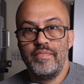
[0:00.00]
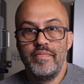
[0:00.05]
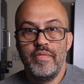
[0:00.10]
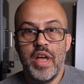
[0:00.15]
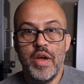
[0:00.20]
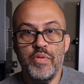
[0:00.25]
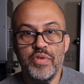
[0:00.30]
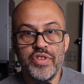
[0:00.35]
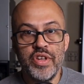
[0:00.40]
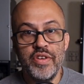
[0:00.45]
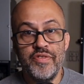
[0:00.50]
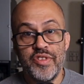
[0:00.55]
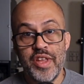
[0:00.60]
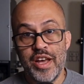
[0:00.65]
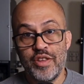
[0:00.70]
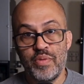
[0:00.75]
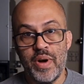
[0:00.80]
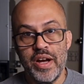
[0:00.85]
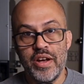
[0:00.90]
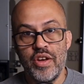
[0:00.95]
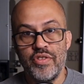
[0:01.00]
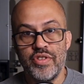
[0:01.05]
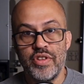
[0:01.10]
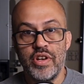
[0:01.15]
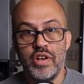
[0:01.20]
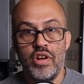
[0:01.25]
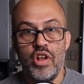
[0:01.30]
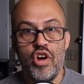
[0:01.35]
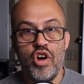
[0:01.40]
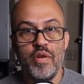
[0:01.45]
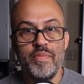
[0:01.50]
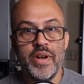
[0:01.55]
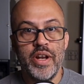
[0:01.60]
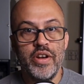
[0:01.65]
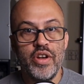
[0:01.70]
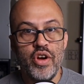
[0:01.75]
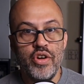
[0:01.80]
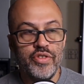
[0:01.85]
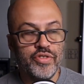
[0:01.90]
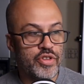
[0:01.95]
And we'll see if that's why it goes an alarm and a
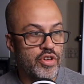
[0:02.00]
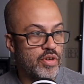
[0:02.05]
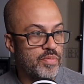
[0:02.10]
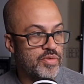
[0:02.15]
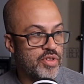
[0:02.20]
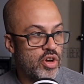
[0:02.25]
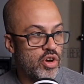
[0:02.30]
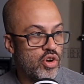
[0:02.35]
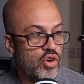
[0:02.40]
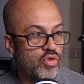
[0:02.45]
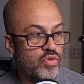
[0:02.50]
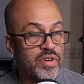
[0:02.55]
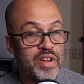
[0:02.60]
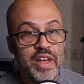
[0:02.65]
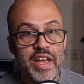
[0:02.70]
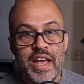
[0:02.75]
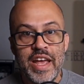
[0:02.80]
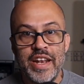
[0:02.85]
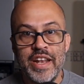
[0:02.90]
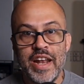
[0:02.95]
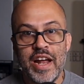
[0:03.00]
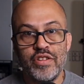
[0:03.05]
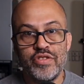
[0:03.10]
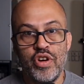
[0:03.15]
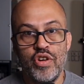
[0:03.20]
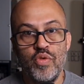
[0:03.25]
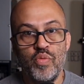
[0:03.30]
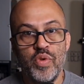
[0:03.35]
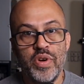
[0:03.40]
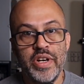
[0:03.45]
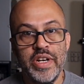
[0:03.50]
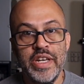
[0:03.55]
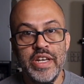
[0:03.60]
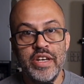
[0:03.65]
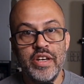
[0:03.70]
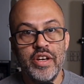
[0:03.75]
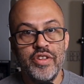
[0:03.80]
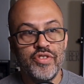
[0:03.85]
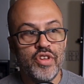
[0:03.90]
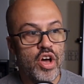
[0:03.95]
notice comes on. And then I'll turn one of the heat
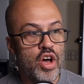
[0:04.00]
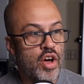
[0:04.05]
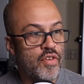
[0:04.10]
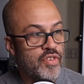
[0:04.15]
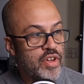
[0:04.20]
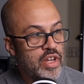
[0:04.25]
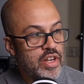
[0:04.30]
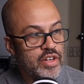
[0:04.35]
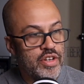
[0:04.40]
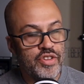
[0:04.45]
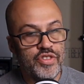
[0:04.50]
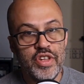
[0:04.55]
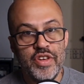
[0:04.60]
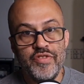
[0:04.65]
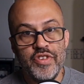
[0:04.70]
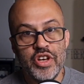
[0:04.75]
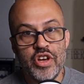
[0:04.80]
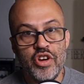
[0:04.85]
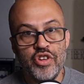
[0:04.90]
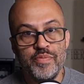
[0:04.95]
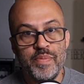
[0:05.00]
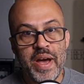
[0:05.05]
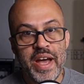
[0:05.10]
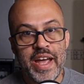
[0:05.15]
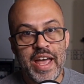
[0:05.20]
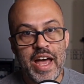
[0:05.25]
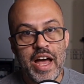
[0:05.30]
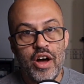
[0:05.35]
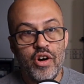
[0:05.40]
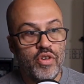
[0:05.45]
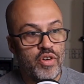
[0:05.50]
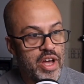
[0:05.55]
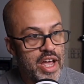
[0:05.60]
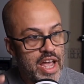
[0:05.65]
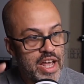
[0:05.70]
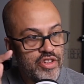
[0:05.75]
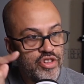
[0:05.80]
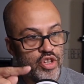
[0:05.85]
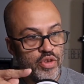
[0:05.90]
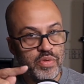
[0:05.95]
guns off to see if it goes back out
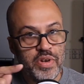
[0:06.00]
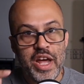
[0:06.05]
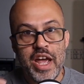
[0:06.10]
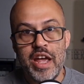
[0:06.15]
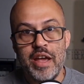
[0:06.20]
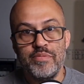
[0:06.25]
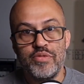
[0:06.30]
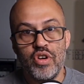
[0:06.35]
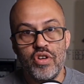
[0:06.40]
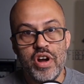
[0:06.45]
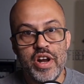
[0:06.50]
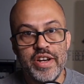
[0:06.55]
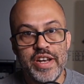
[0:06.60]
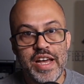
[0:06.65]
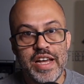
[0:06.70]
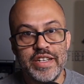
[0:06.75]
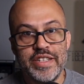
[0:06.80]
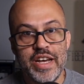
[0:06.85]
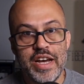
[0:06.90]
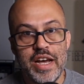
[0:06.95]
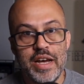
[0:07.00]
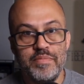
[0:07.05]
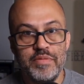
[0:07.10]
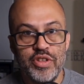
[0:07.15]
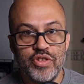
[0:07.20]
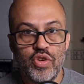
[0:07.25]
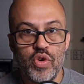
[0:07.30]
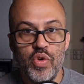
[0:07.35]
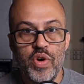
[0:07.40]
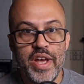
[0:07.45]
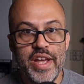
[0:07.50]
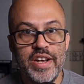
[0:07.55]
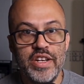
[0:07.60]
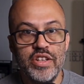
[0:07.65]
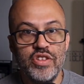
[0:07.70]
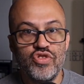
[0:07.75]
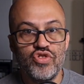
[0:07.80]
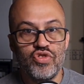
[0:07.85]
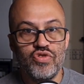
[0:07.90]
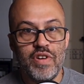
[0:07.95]
and see what the amps are at that time. Let's go ahead and
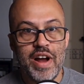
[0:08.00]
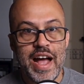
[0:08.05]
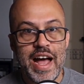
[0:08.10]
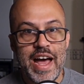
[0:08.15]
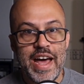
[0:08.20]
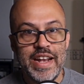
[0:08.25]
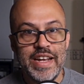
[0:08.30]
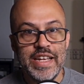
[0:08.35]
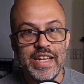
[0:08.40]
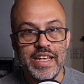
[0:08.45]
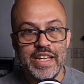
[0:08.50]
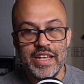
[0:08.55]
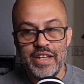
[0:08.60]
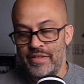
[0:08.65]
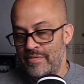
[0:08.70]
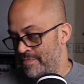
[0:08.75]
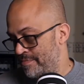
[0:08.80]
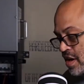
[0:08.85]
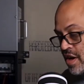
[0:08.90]
try it again.